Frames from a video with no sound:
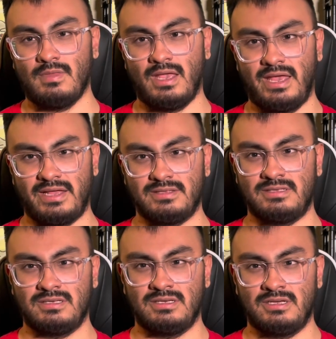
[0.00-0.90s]

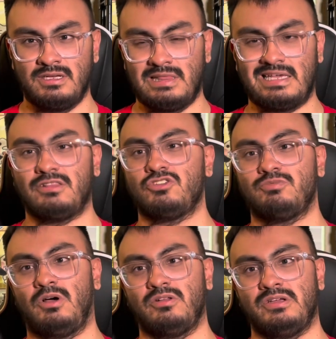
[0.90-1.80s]
And like the
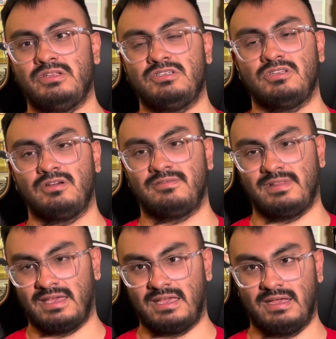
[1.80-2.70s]
smaller indie stuff, like